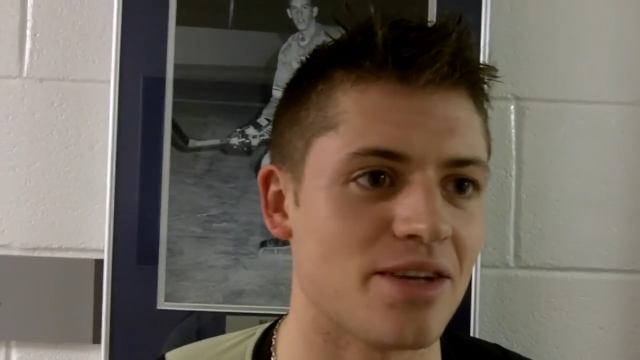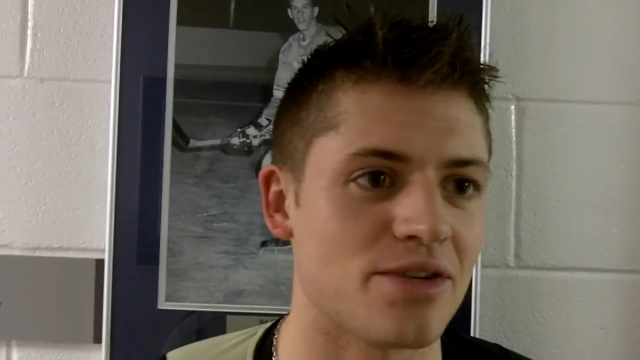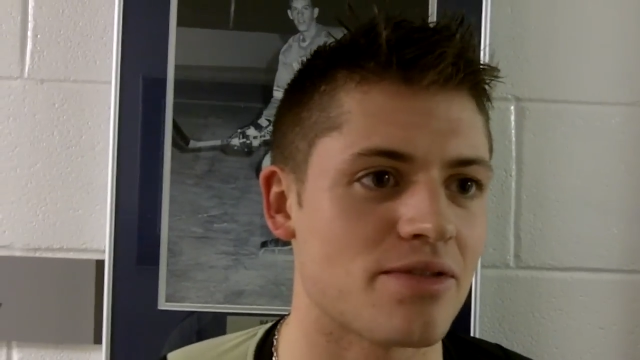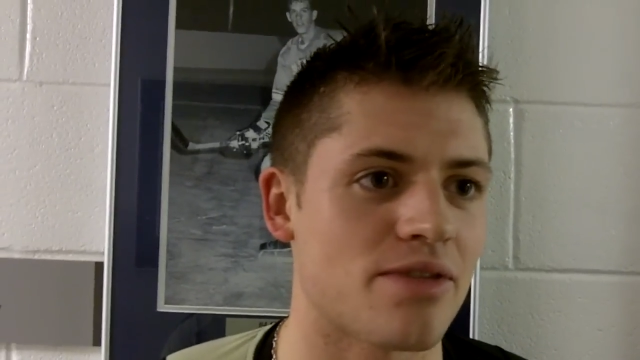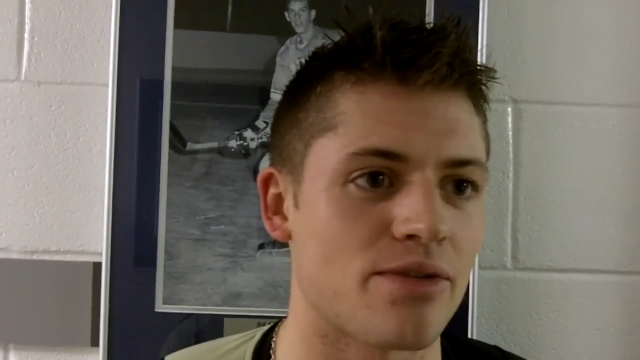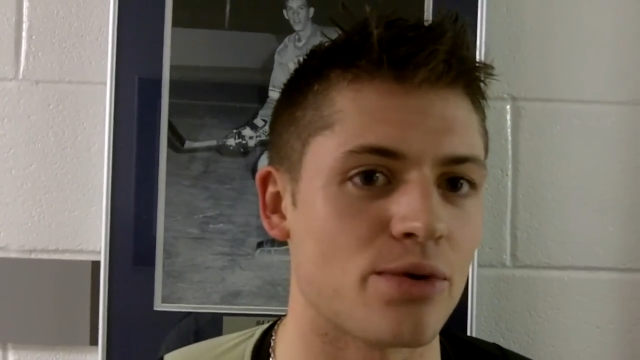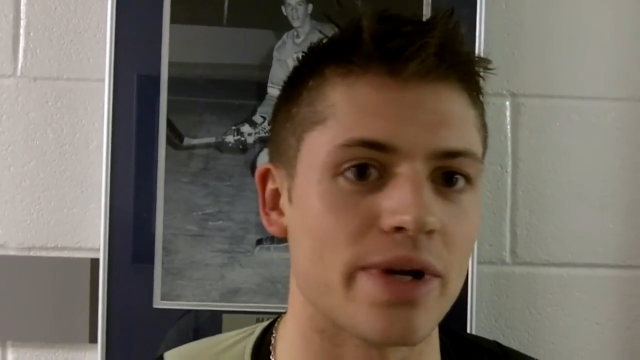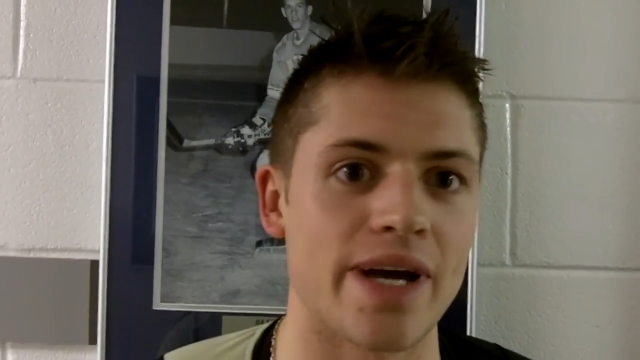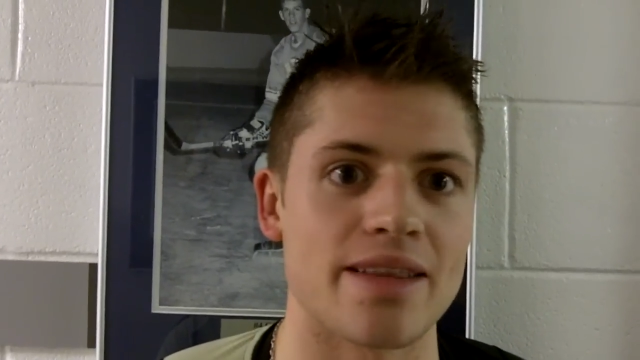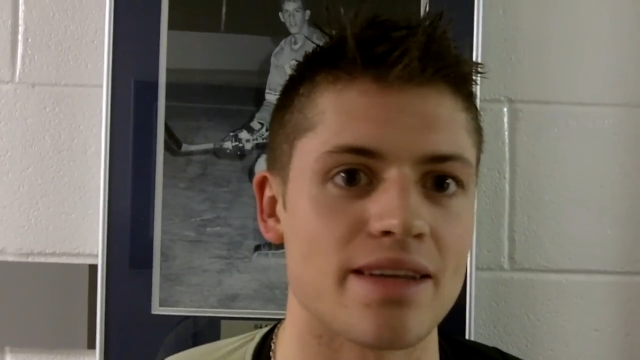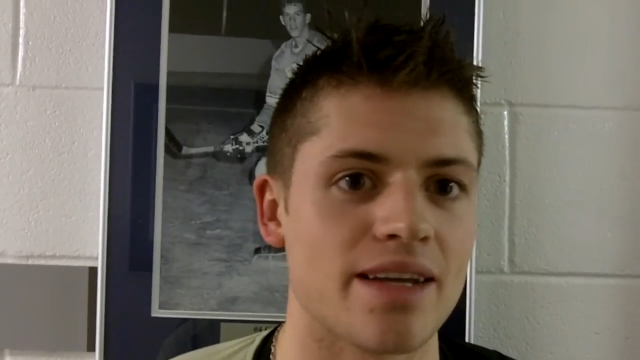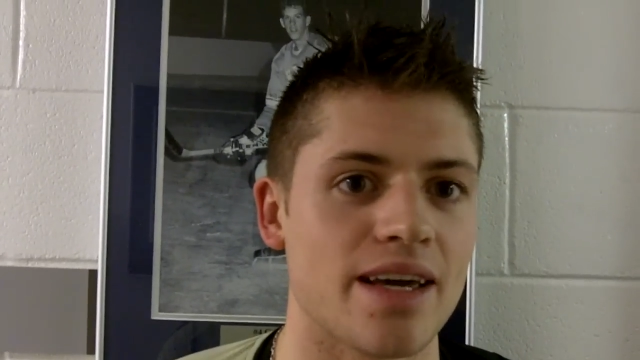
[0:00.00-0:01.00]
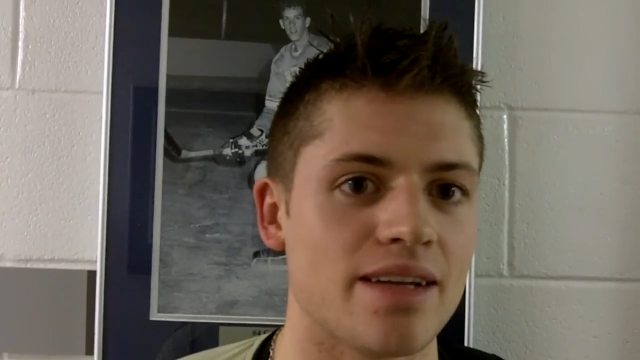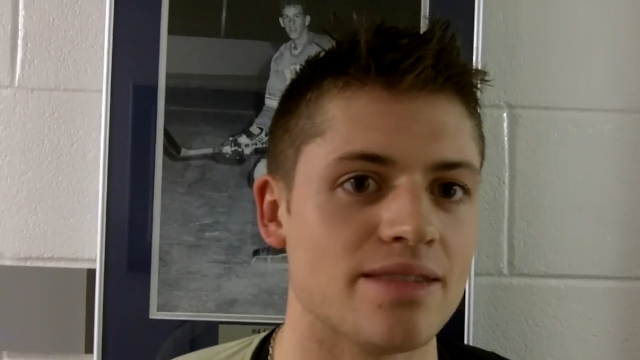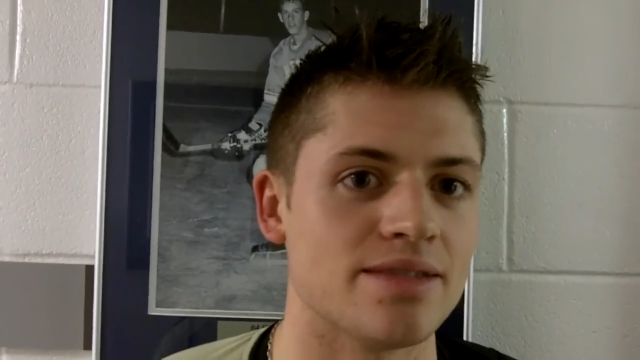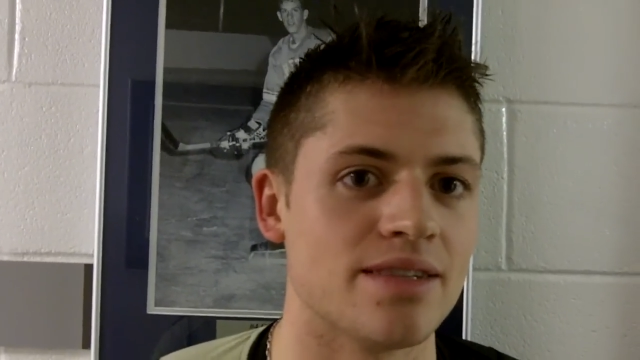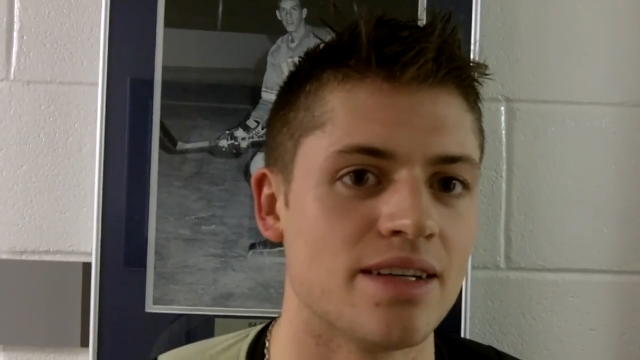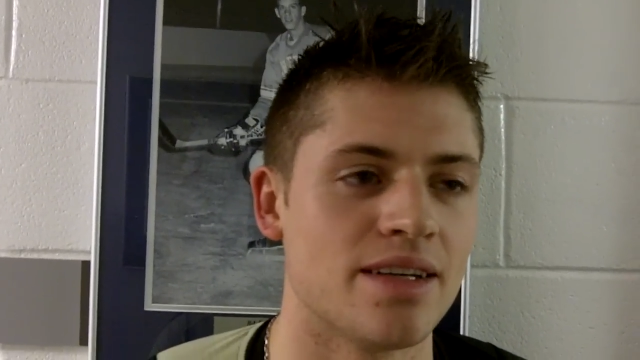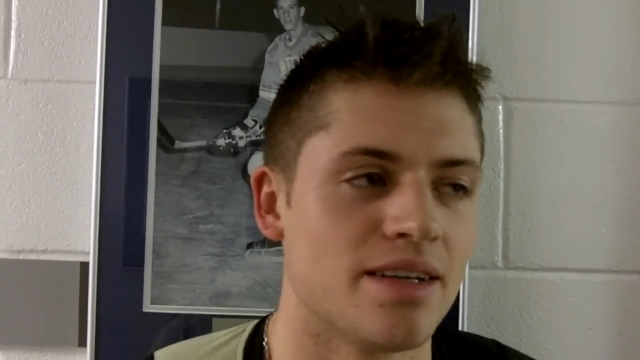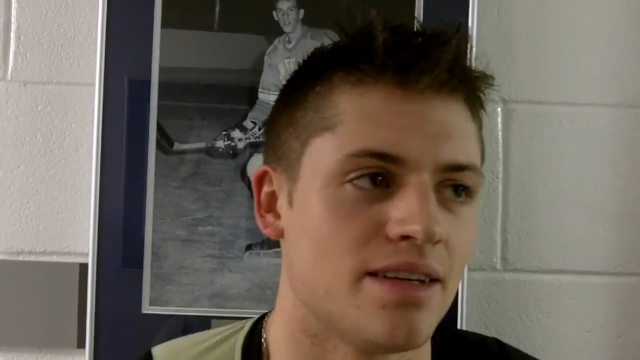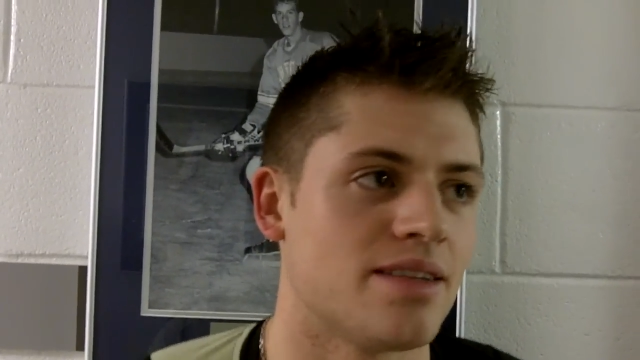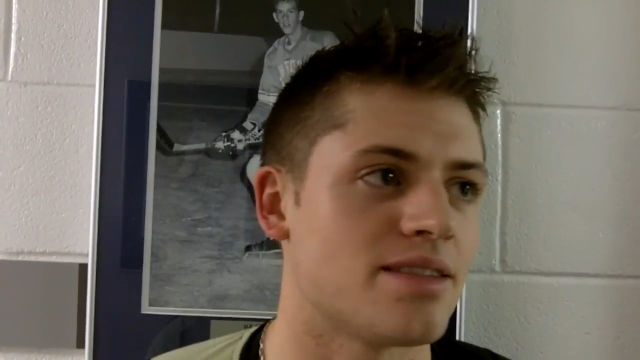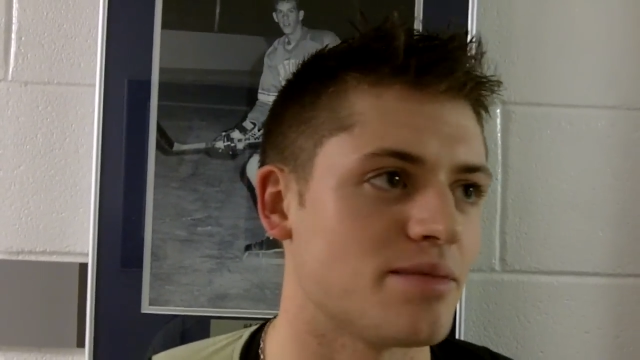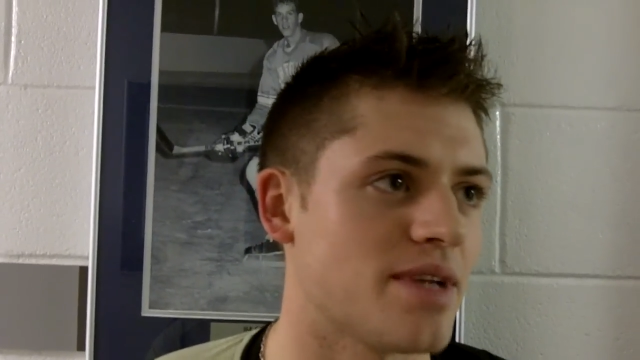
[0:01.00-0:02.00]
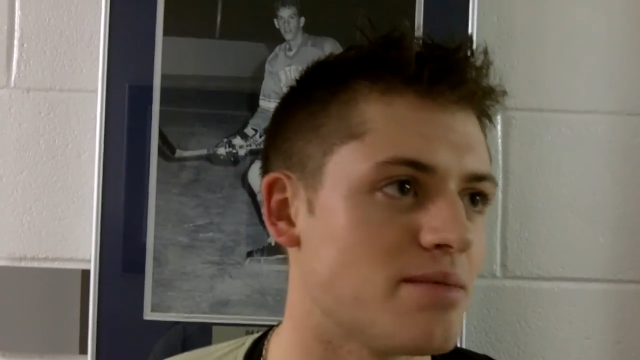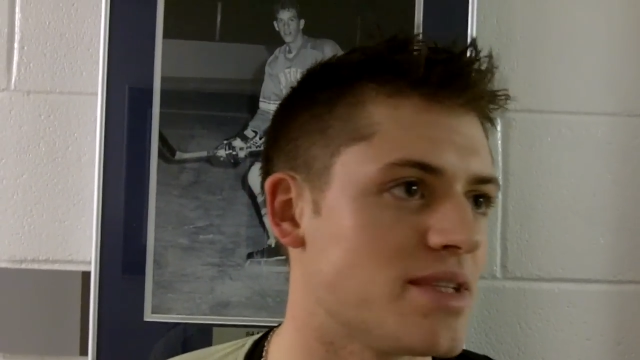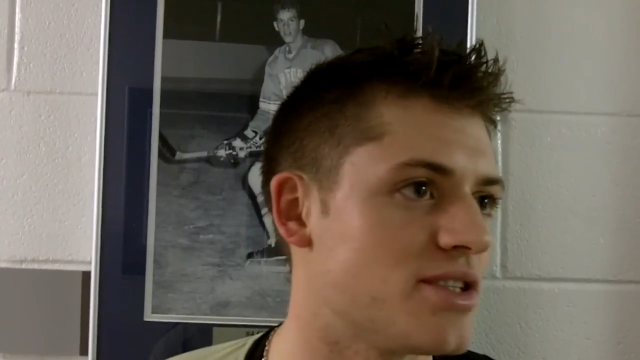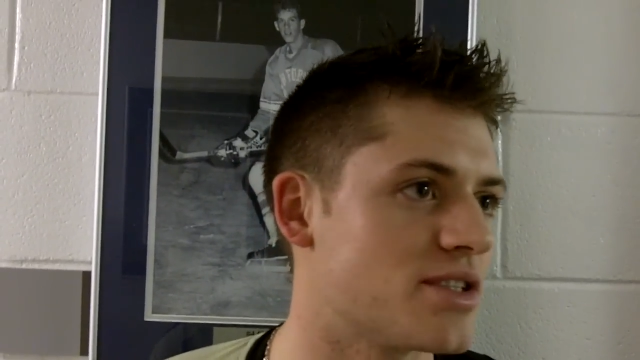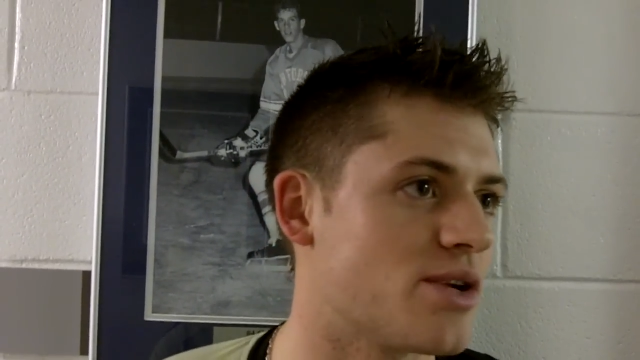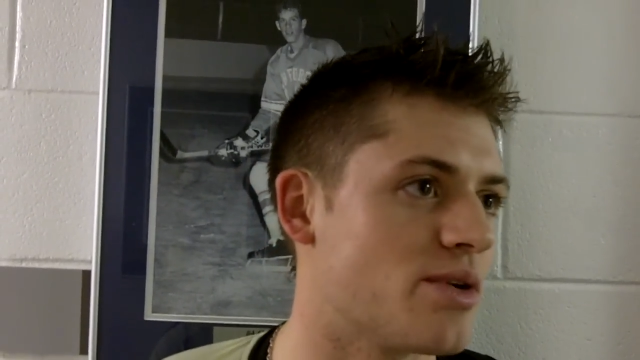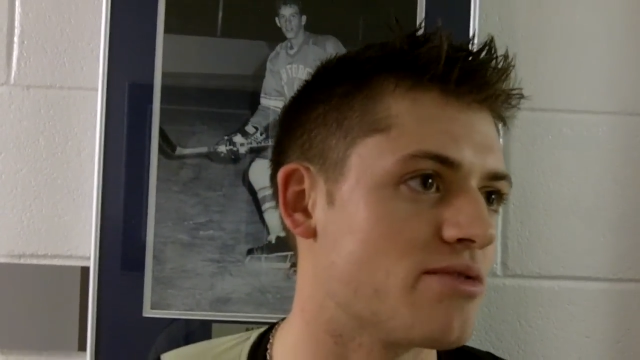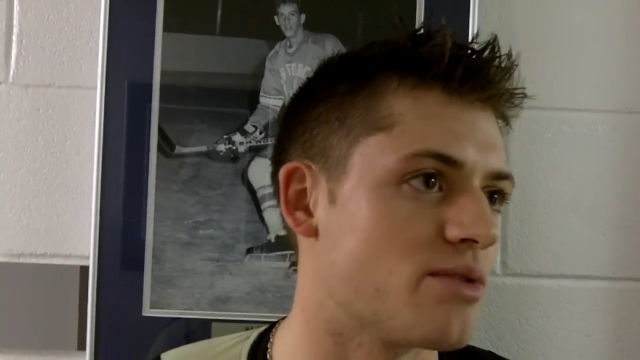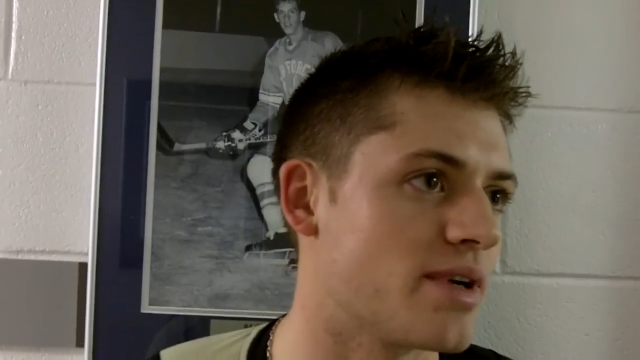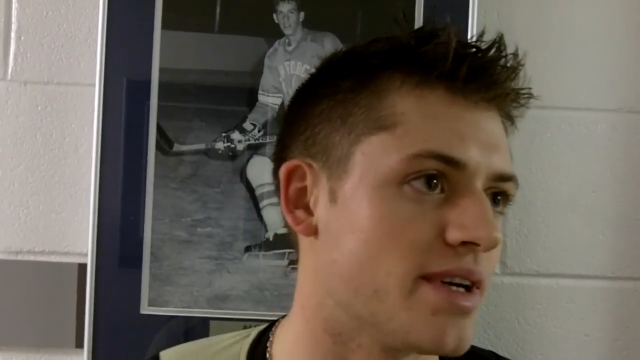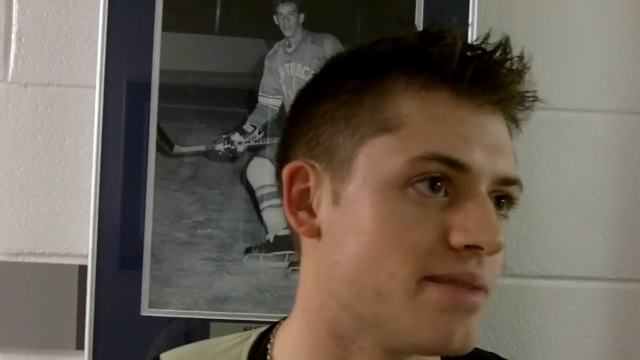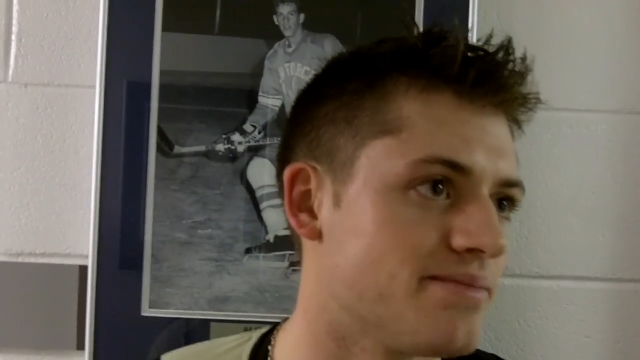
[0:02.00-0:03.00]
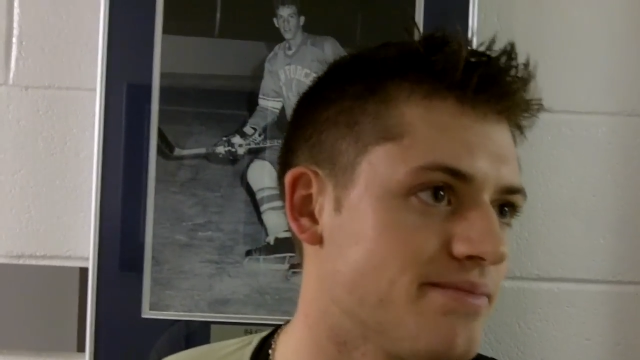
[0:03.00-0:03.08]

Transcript: then just threw it at the net. And sometimes they just go in for you.